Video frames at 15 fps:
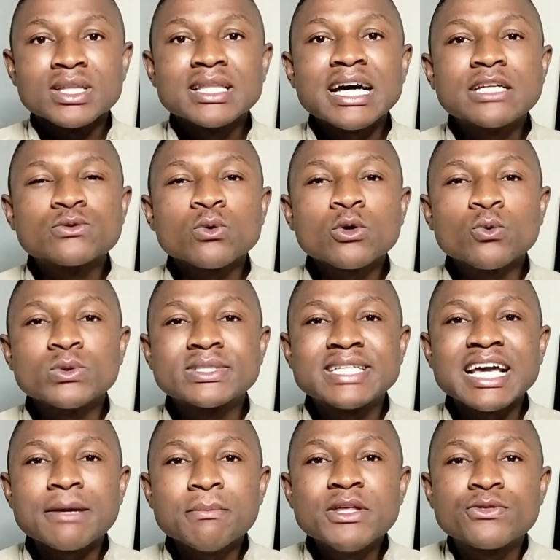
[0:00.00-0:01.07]
That is what will
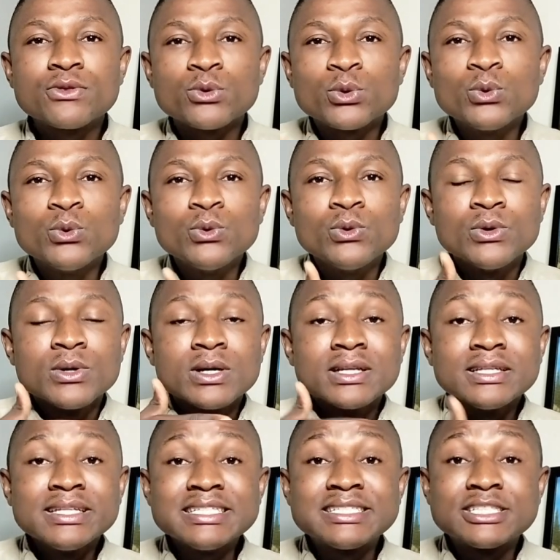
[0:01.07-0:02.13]
take me through
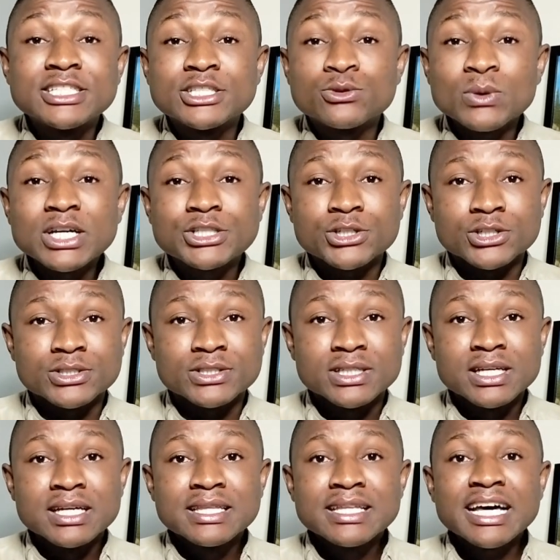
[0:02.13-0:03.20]
these situations.
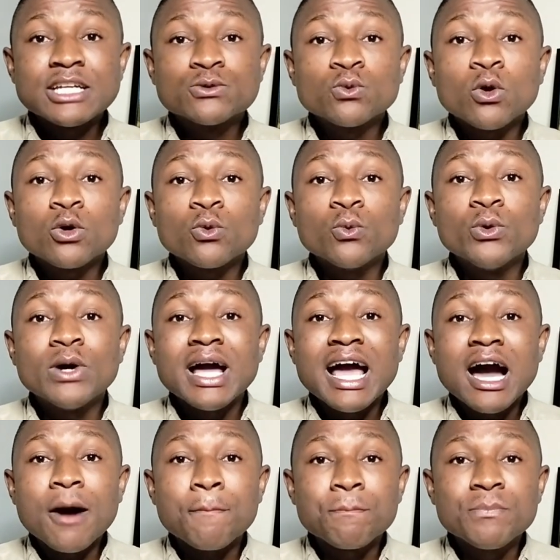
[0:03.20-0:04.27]
That is what will
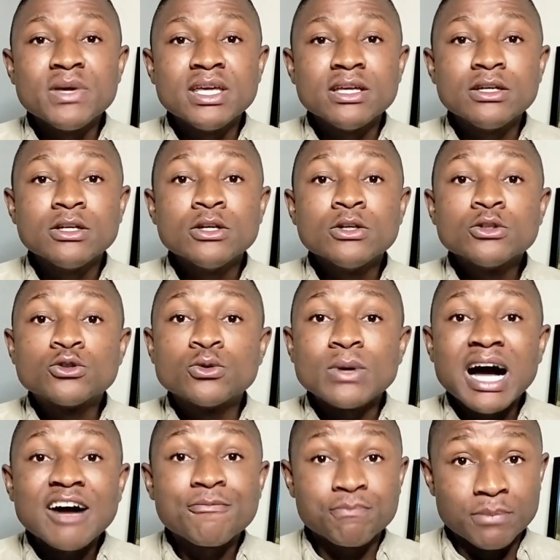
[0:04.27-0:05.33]
help me to
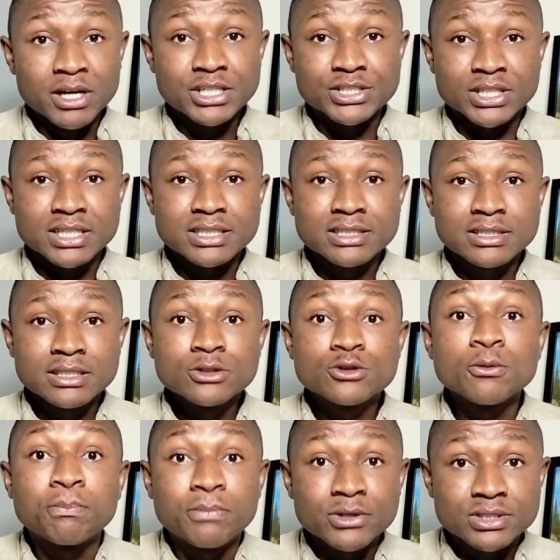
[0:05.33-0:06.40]
have patience,
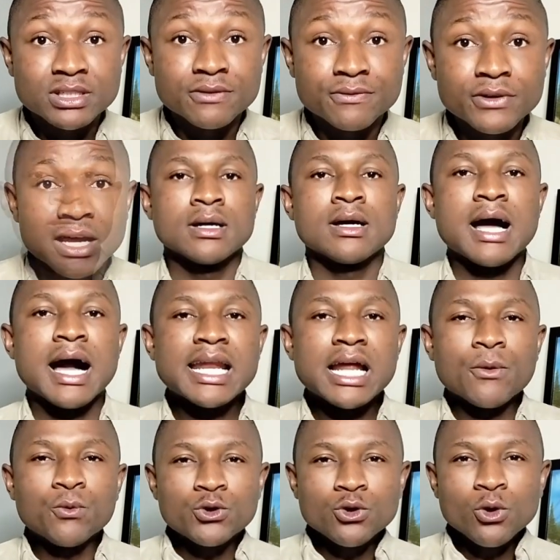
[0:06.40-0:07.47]
to persevere. And I
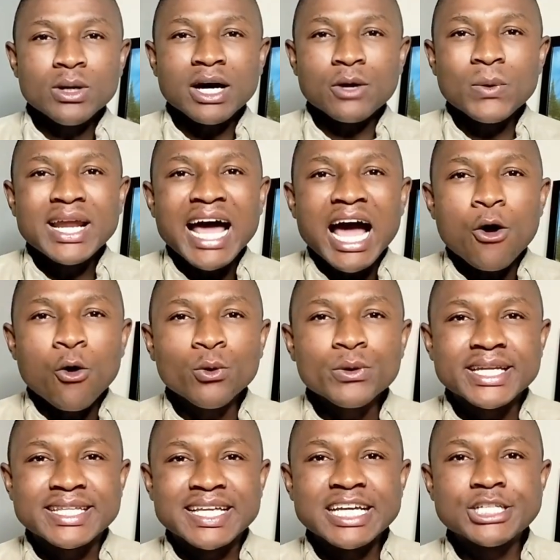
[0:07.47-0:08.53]
would know that when I
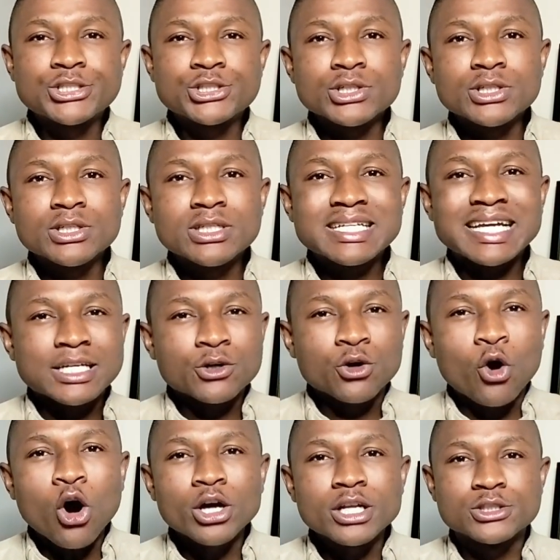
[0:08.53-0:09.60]
hold the tension that
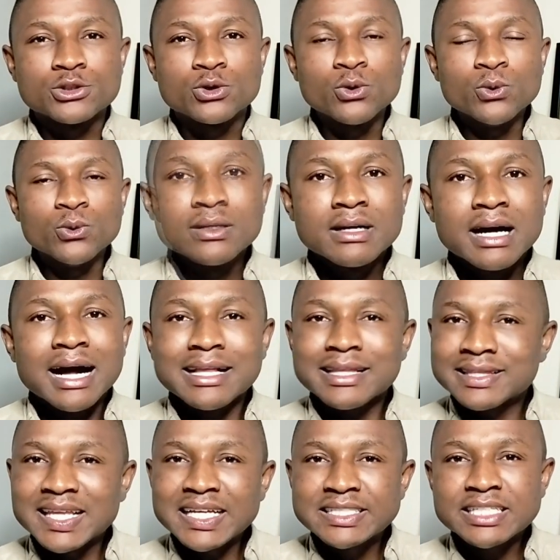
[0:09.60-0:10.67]
God is good and
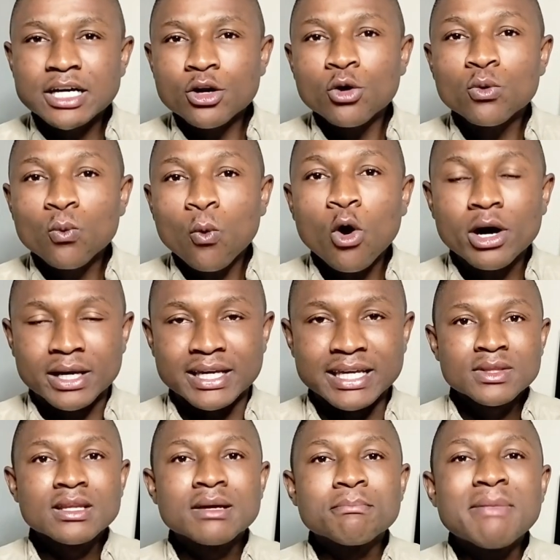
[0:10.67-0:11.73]
things are not
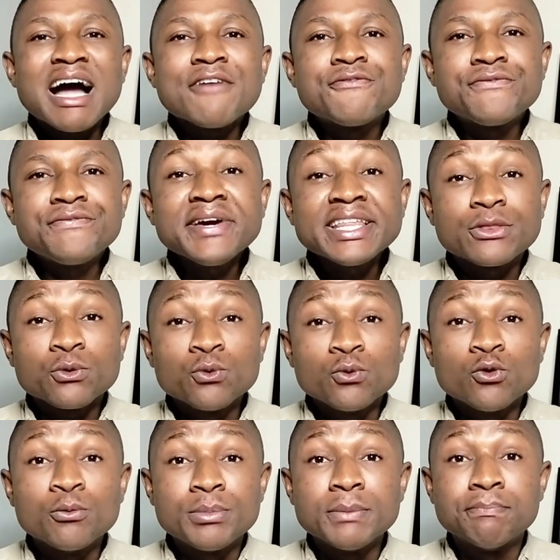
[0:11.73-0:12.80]
working, my faith
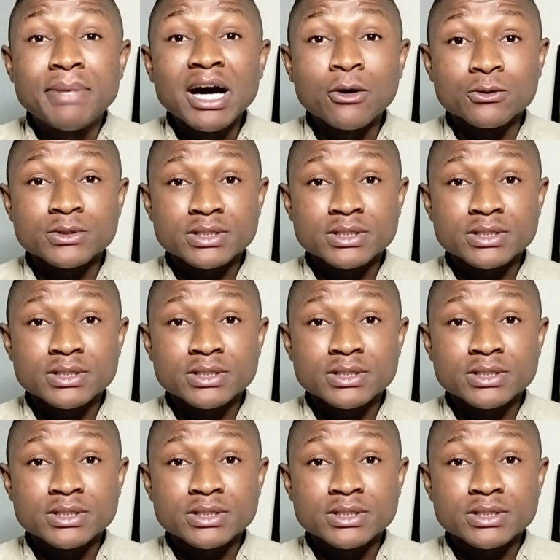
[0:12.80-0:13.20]
will be built.